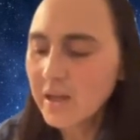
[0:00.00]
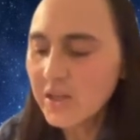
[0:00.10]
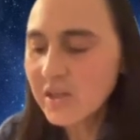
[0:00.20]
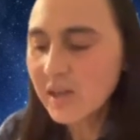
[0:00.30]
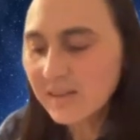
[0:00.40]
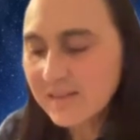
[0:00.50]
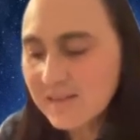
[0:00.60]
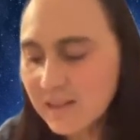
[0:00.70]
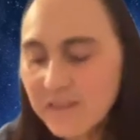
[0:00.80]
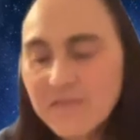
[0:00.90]
You got
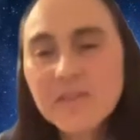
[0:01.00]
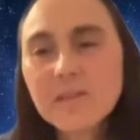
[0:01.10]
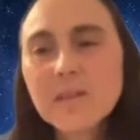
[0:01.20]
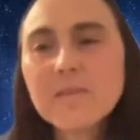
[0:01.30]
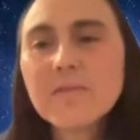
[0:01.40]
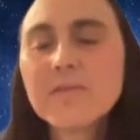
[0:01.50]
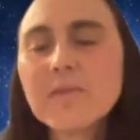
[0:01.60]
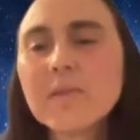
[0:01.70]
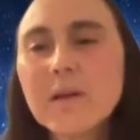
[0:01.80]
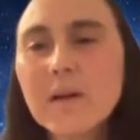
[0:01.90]
this life to live.
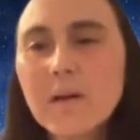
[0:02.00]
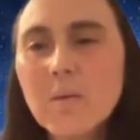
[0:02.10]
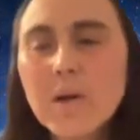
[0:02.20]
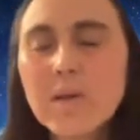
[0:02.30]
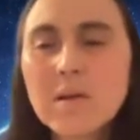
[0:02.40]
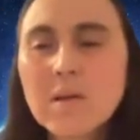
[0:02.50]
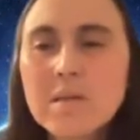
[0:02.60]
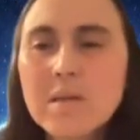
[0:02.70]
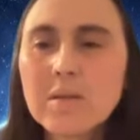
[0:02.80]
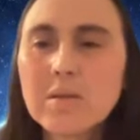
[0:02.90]
What are you going to
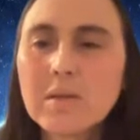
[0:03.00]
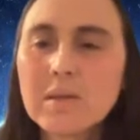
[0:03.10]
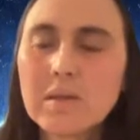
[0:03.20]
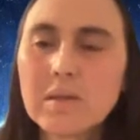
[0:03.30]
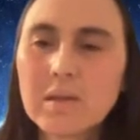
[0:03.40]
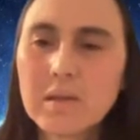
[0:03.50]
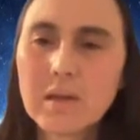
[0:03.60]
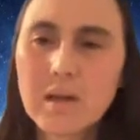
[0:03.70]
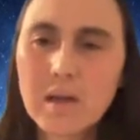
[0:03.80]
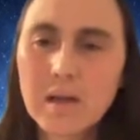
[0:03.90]
do?
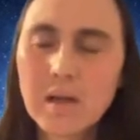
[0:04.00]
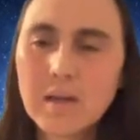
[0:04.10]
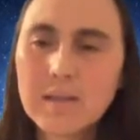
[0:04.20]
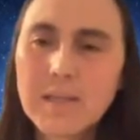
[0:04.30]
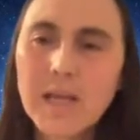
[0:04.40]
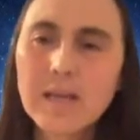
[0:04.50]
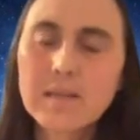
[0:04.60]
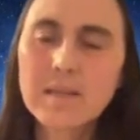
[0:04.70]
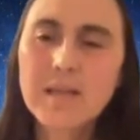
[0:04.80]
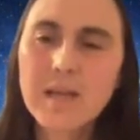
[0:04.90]
Take
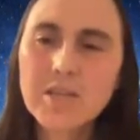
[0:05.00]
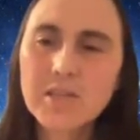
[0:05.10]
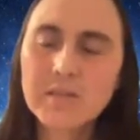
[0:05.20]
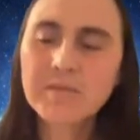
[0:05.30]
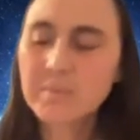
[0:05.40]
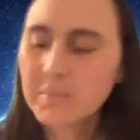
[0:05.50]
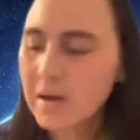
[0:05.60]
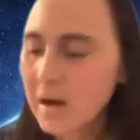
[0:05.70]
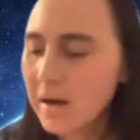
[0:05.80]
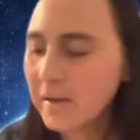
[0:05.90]
dictation from
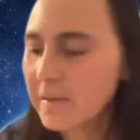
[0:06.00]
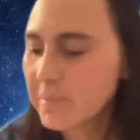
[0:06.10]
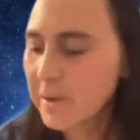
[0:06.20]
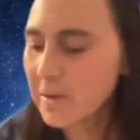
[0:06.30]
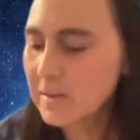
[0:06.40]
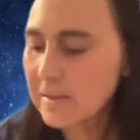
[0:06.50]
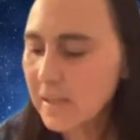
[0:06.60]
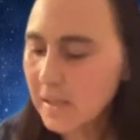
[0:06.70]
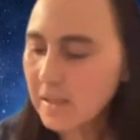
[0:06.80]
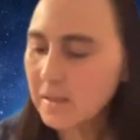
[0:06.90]
God, the poet
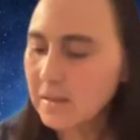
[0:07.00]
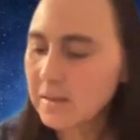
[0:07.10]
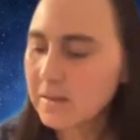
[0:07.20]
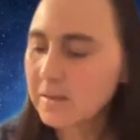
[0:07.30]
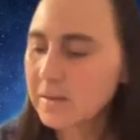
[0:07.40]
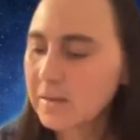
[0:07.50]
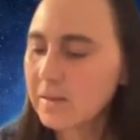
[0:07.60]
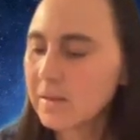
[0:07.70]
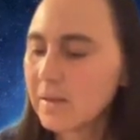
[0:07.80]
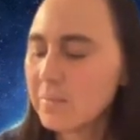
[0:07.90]
said.
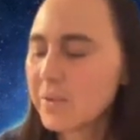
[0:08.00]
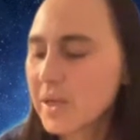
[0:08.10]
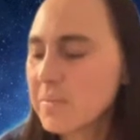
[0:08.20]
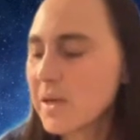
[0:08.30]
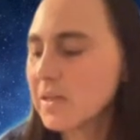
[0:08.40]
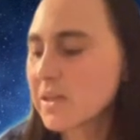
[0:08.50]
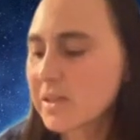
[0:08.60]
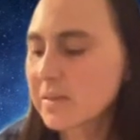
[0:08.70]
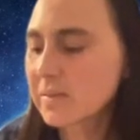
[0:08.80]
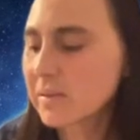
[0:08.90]
Pretty
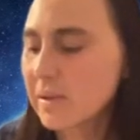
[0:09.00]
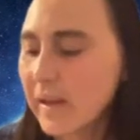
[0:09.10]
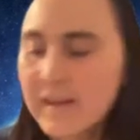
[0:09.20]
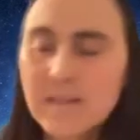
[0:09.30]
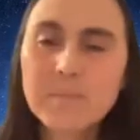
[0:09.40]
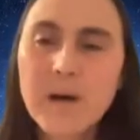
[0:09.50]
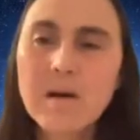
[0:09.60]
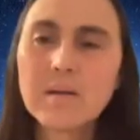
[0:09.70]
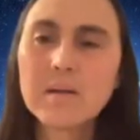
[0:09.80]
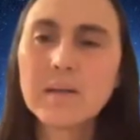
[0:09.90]
much lays
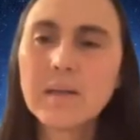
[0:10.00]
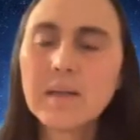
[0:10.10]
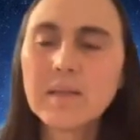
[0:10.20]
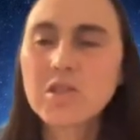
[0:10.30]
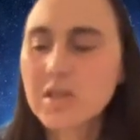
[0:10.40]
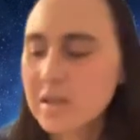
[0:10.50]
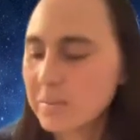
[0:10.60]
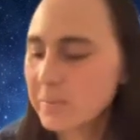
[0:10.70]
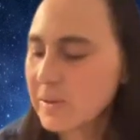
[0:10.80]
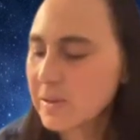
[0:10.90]
about and eat
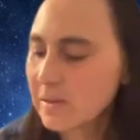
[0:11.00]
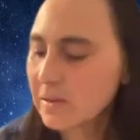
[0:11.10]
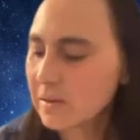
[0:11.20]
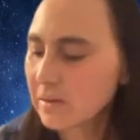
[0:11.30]
chips.